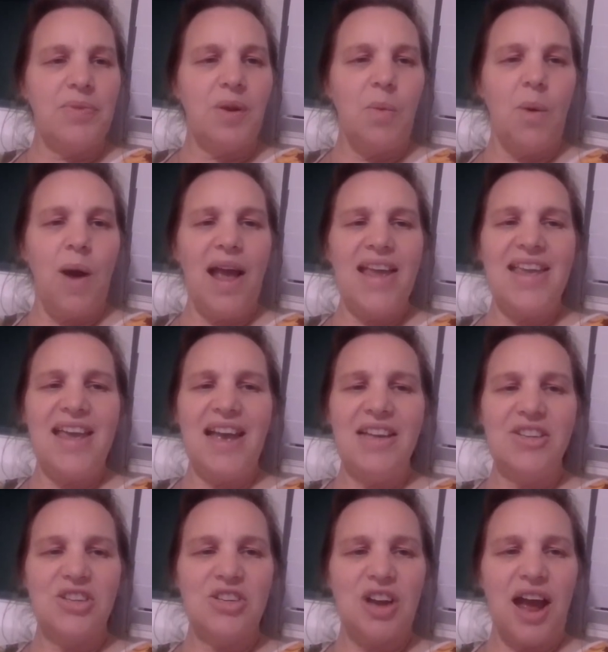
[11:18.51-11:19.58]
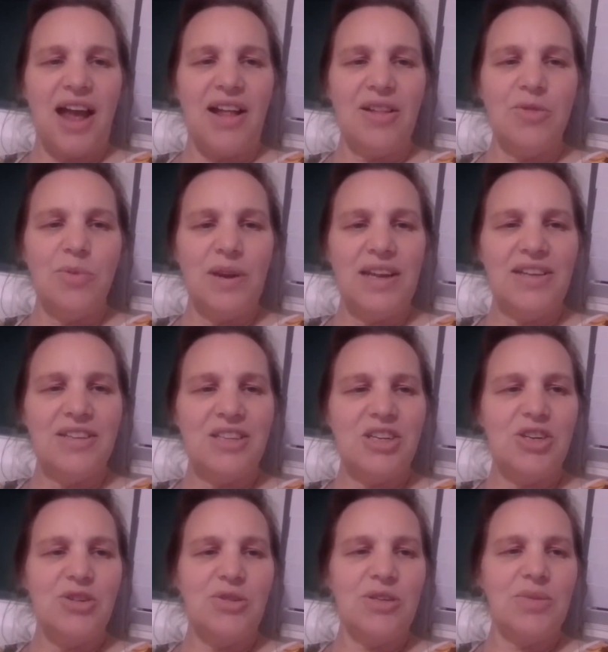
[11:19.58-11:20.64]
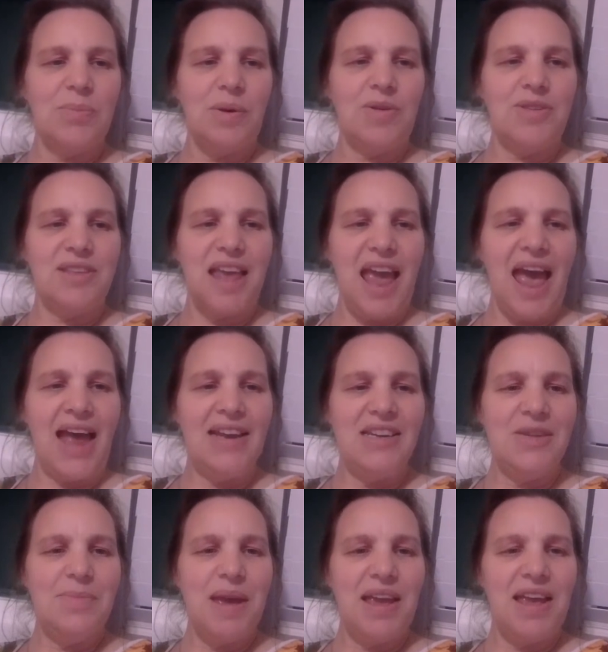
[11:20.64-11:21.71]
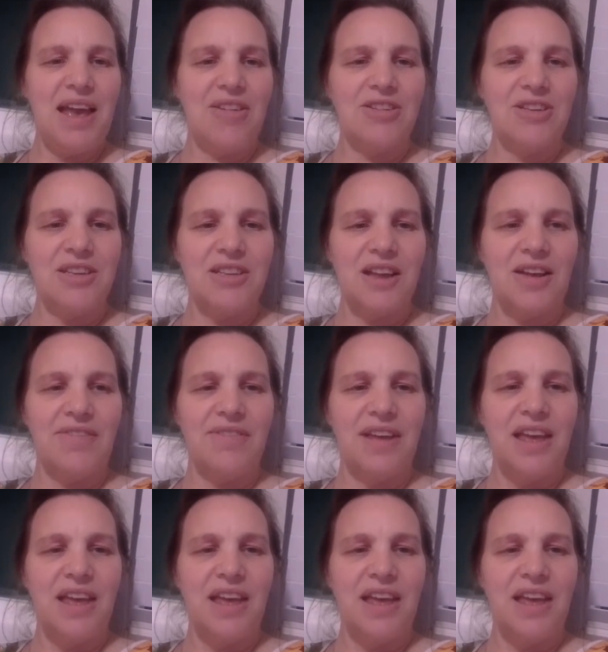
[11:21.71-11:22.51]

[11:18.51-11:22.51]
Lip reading: "Why, yes, child. What else did you suppose they had to make houses of?